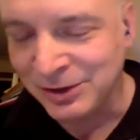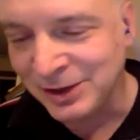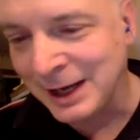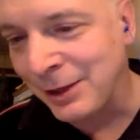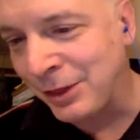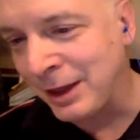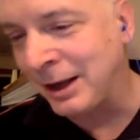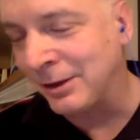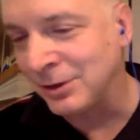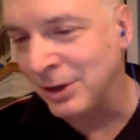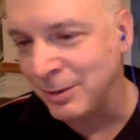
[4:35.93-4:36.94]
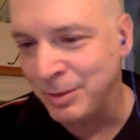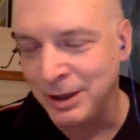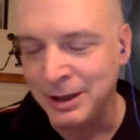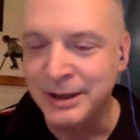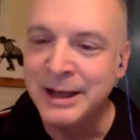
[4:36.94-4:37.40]
The second thing is going to
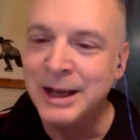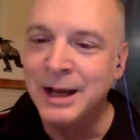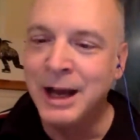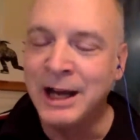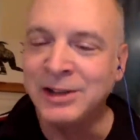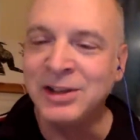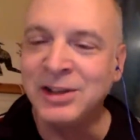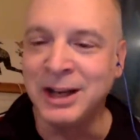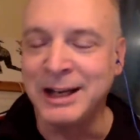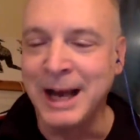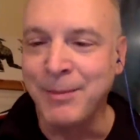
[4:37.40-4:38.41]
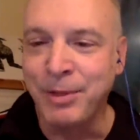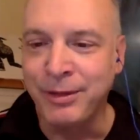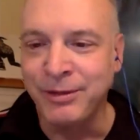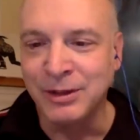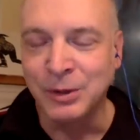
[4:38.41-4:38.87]
be, I just think the
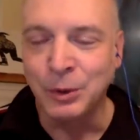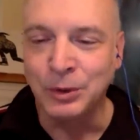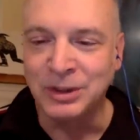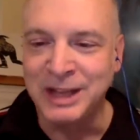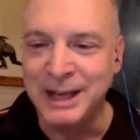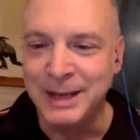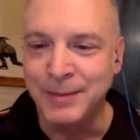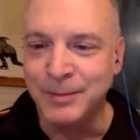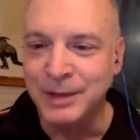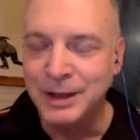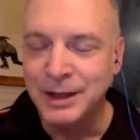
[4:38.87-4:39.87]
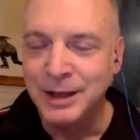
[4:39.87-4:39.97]
depth of this whole team